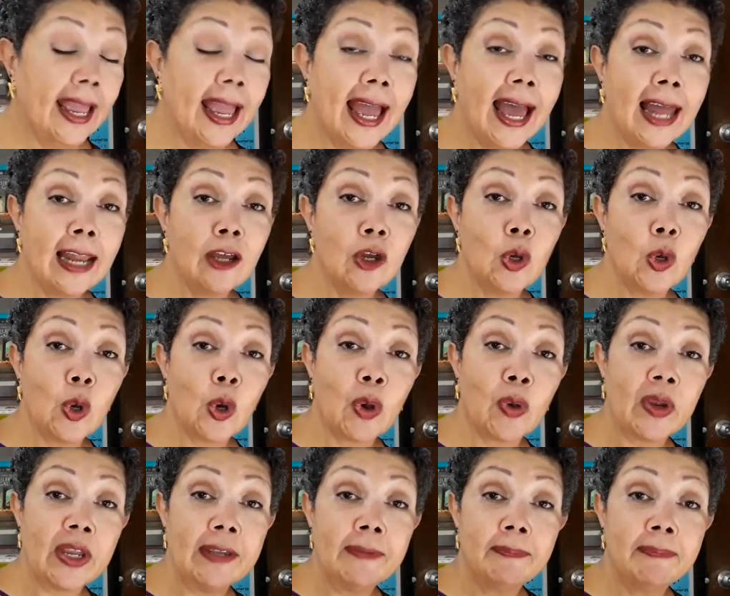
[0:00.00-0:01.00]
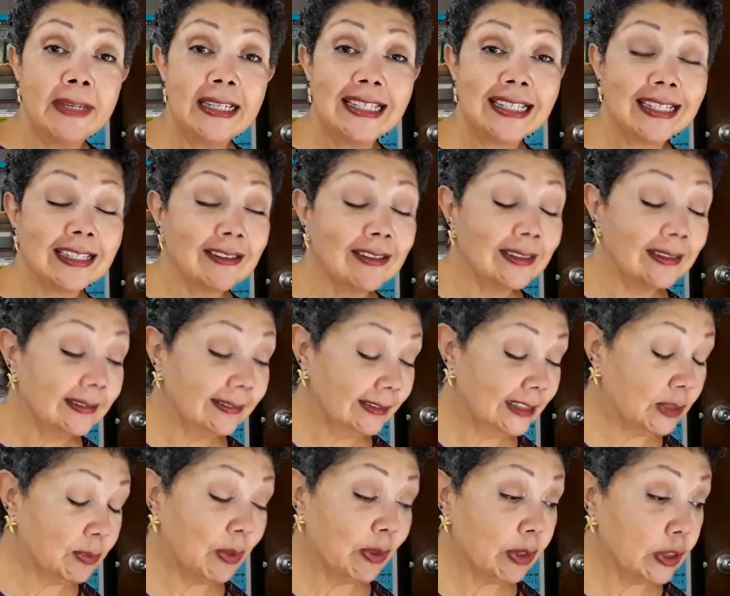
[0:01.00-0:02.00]
Allegory, mystical,
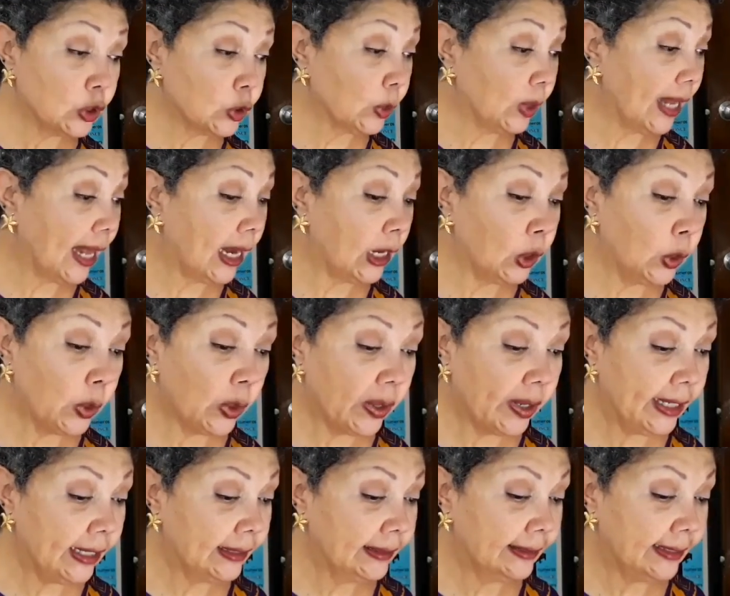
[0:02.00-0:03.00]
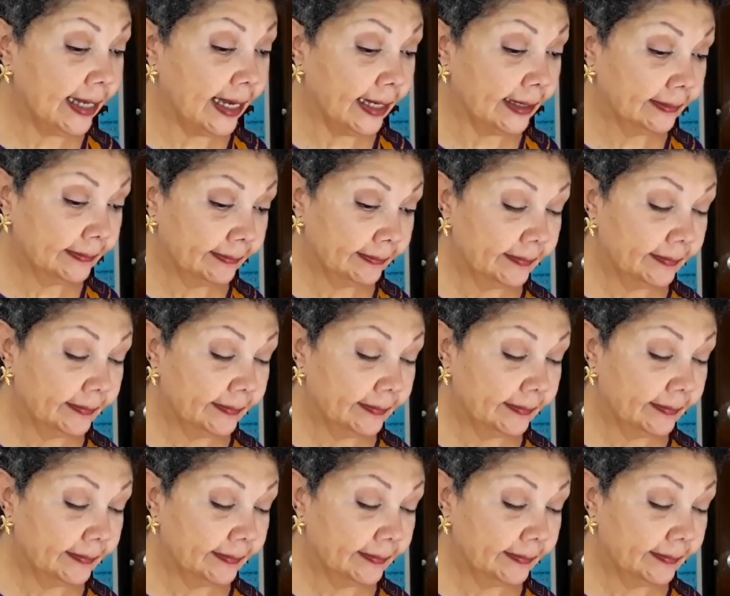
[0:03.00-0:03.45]
spiritual allegory. Yeah.